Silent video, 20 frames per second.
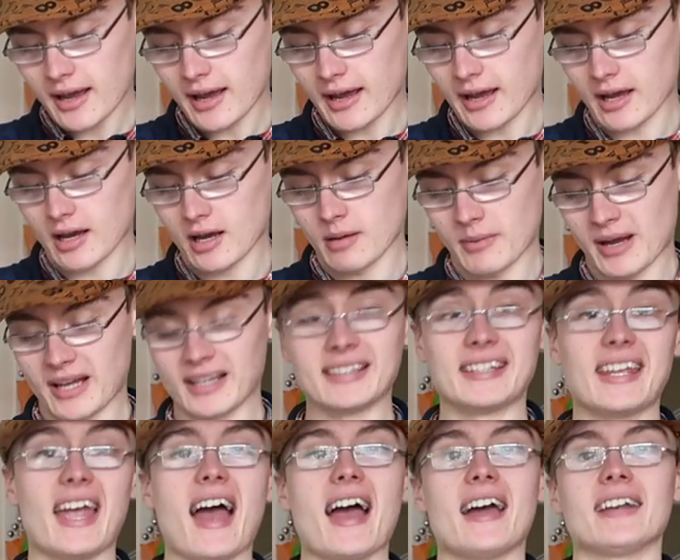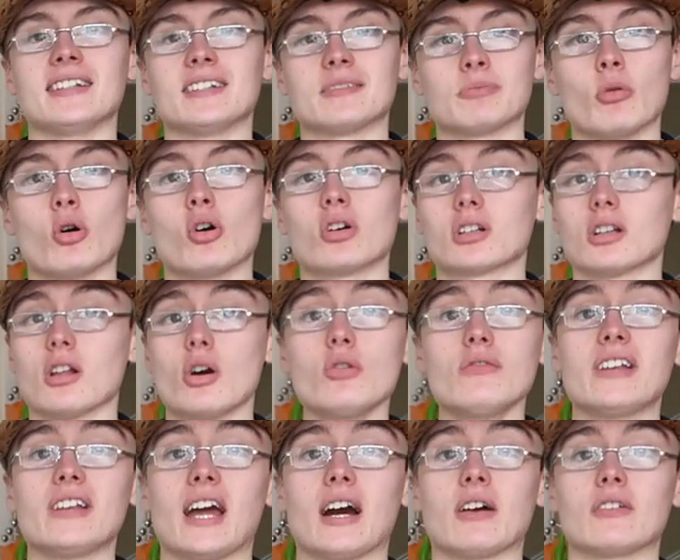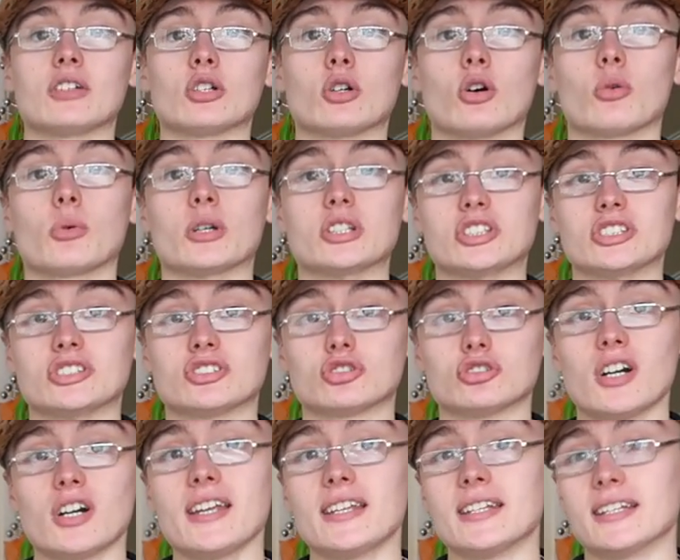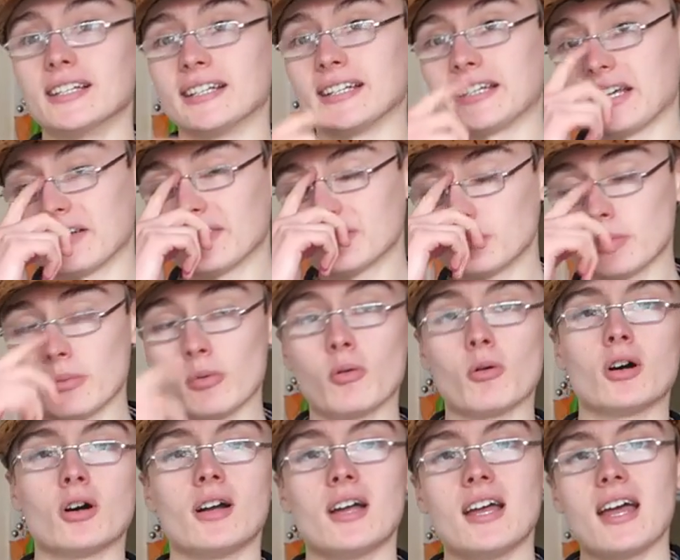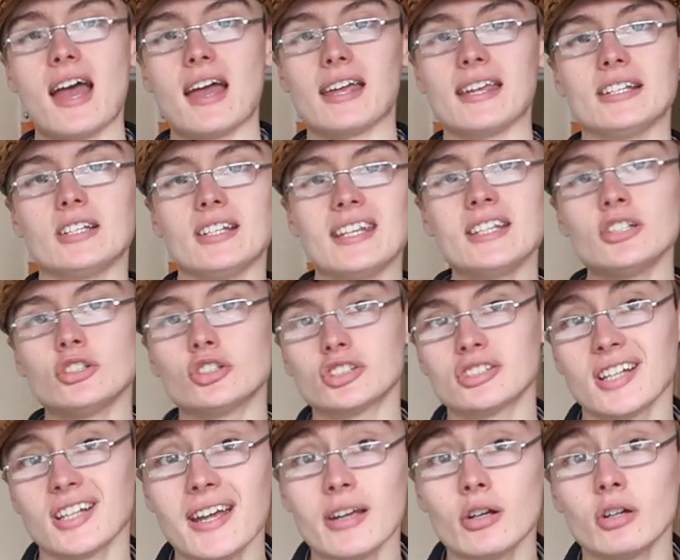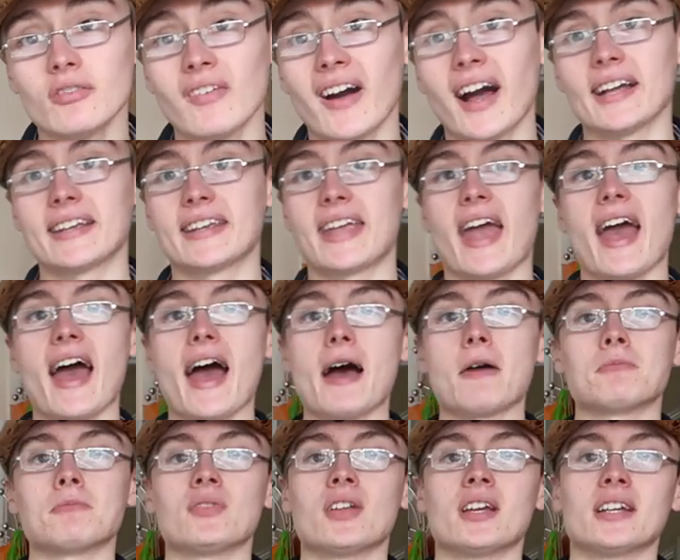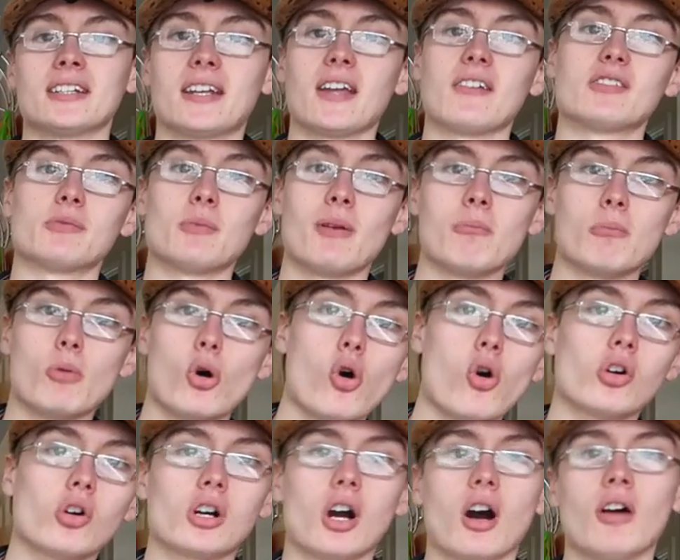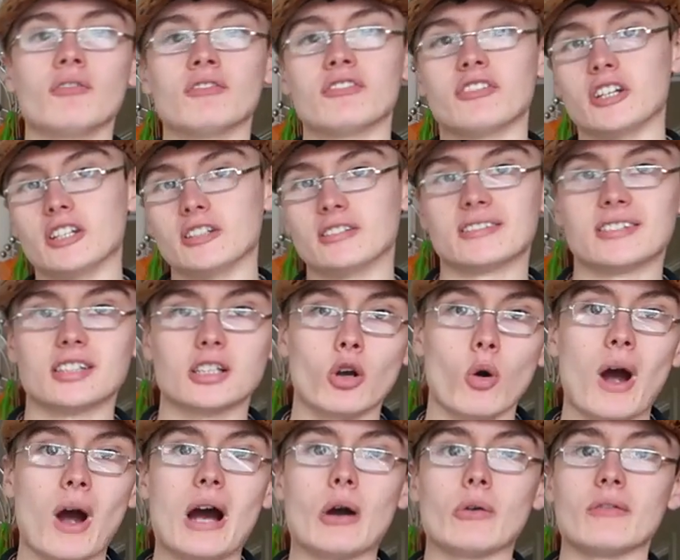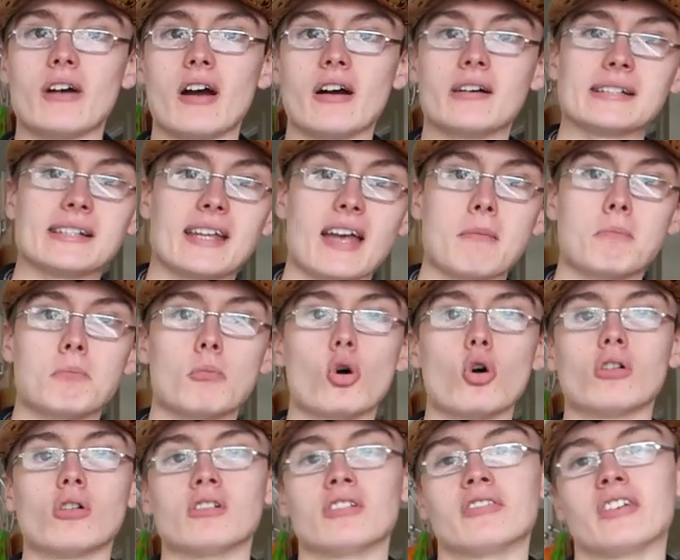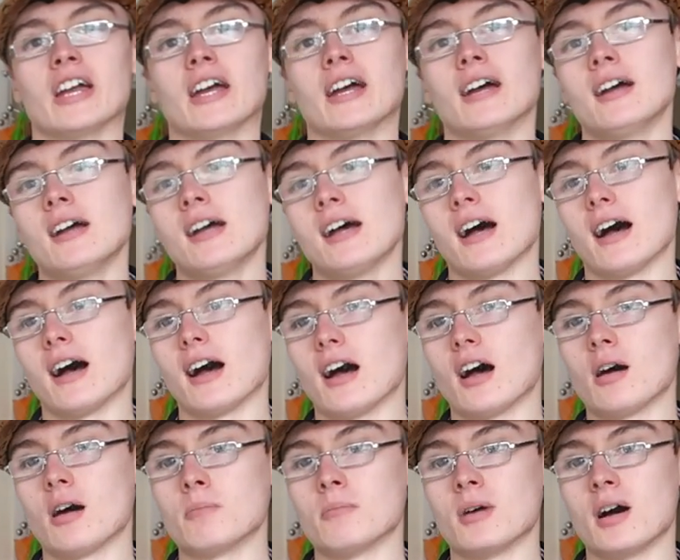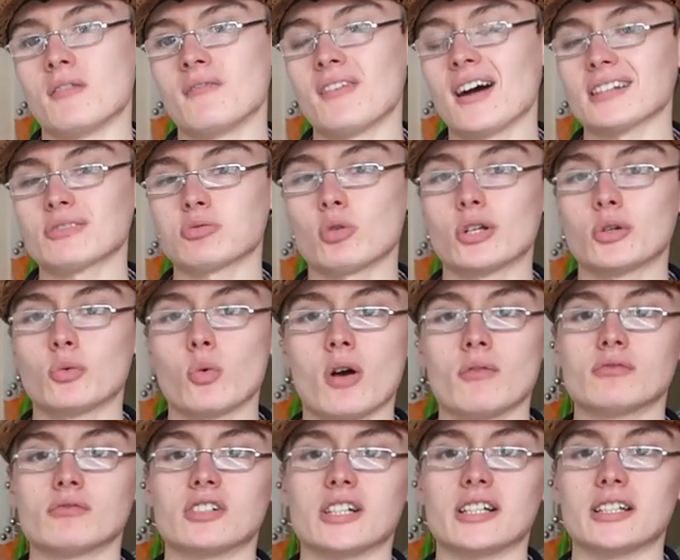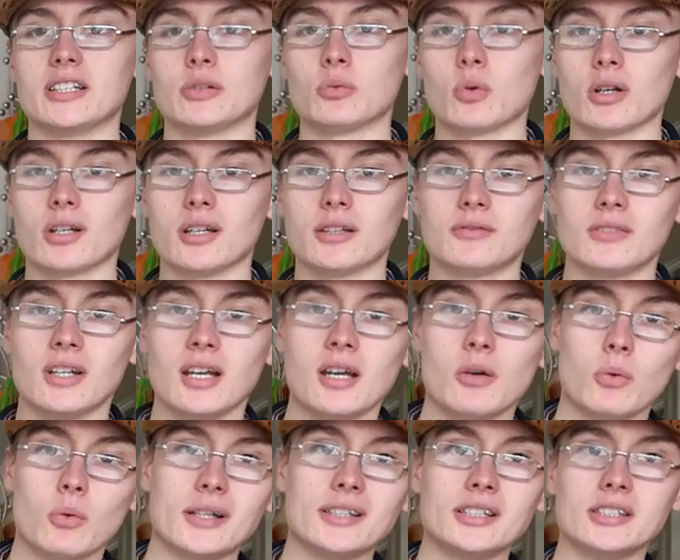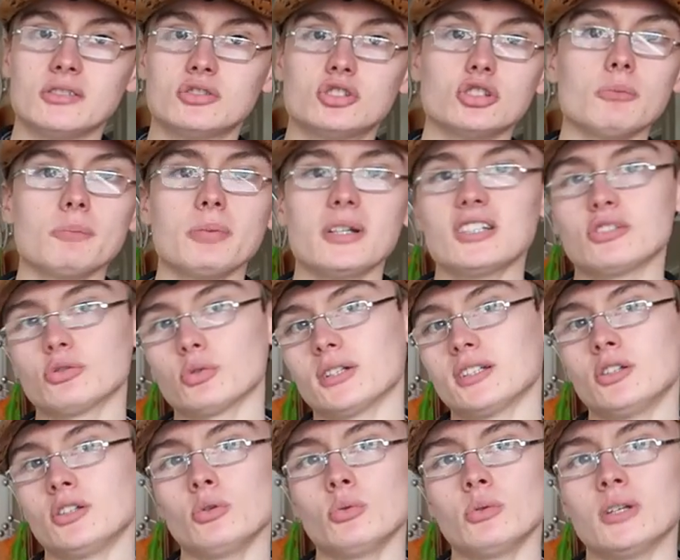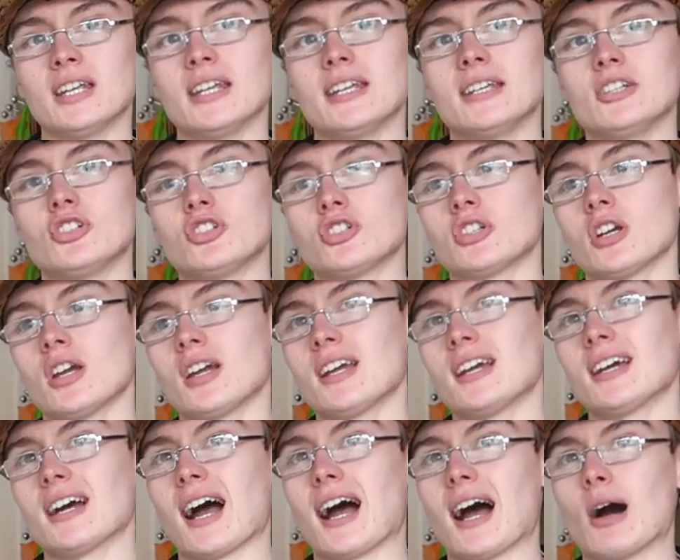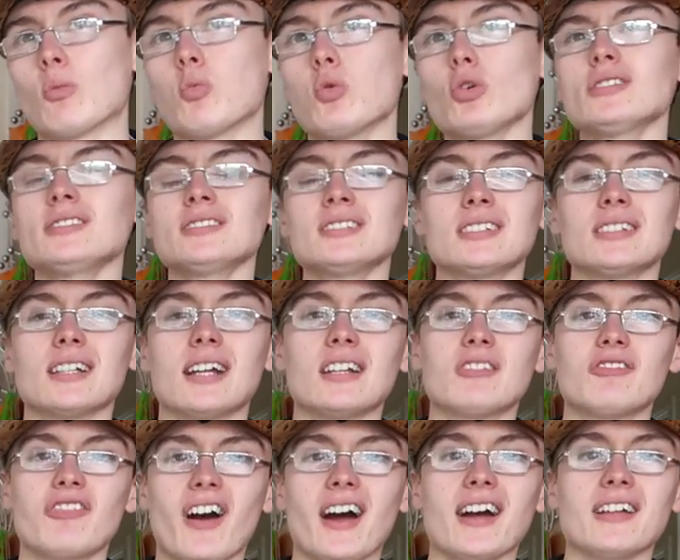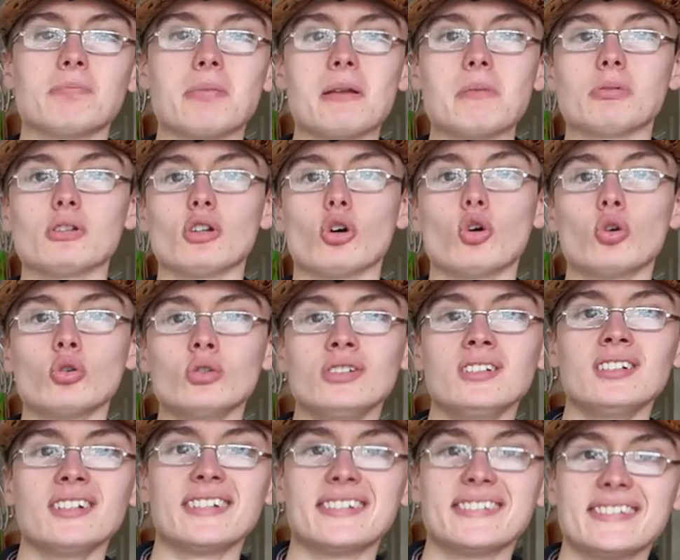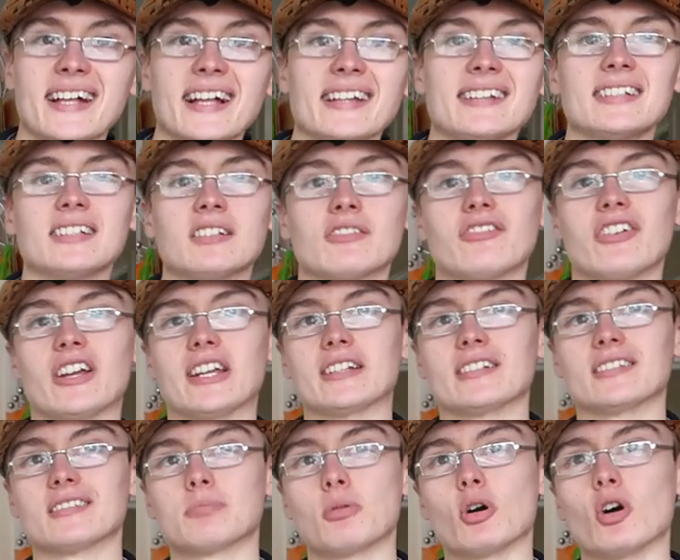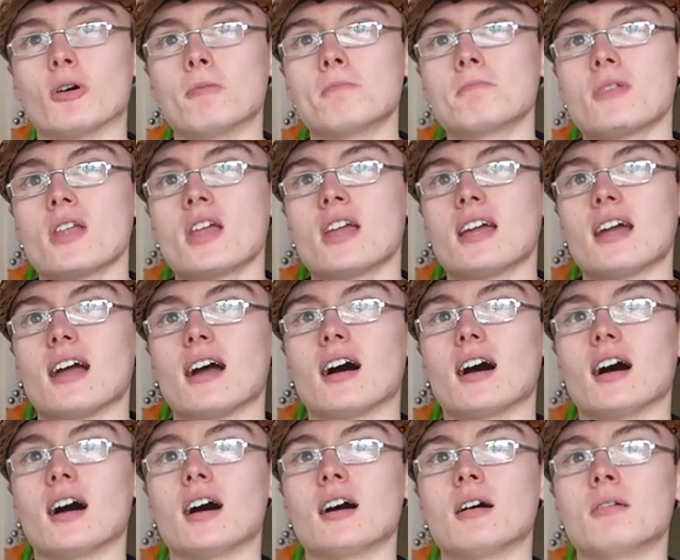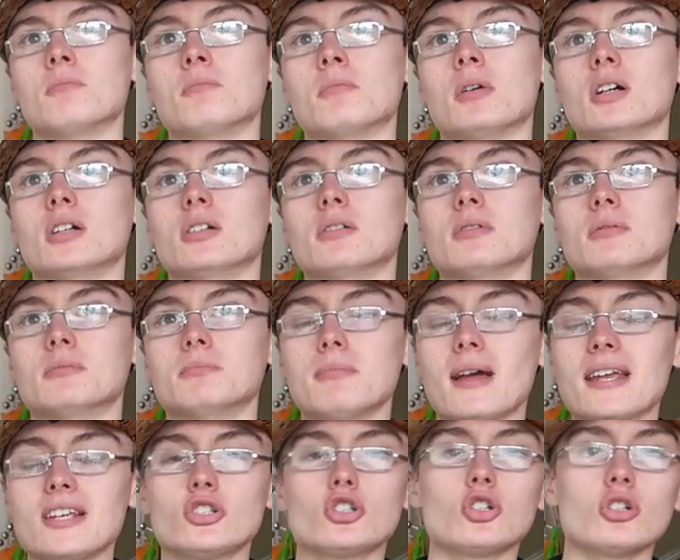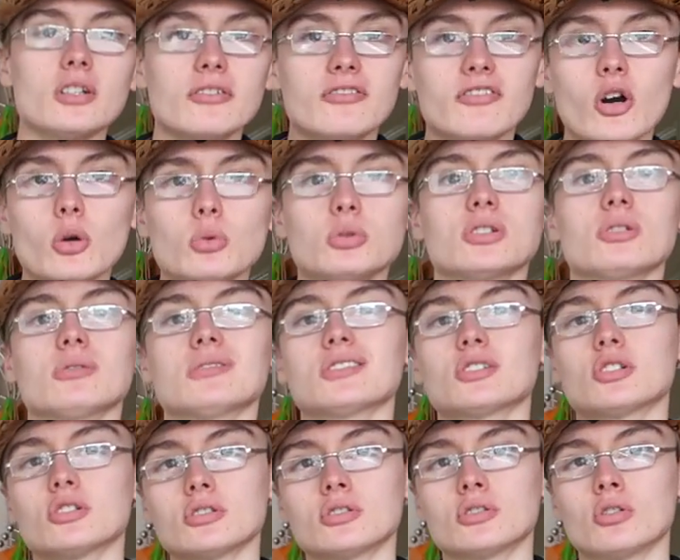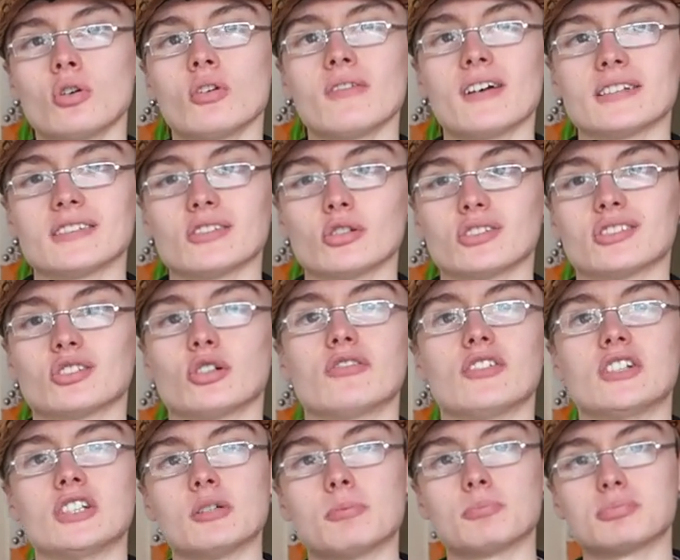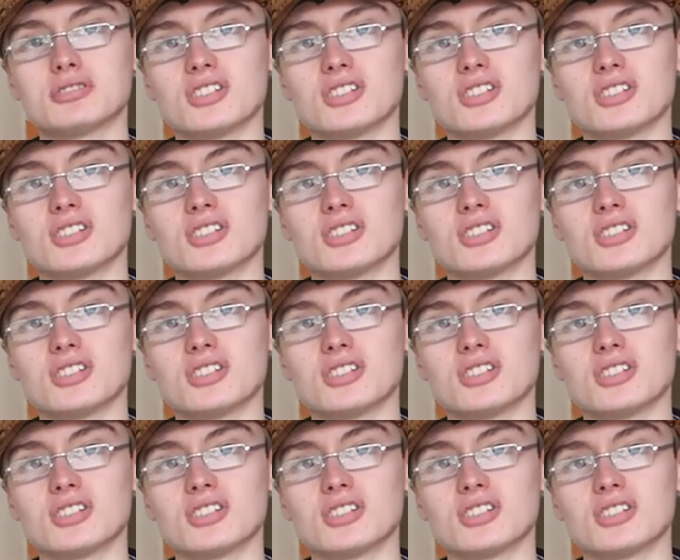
Um, and again, it's more clothing out the door, which is great, and it gives me more... E each sale that I get, gives me more confidence to go out there and get more of it. Um, and that's what you want really. You want to, when you jump into a new niche, I wouldn't advise people underselling things, but um, make sure your photos are good and all that sort of stuff and you're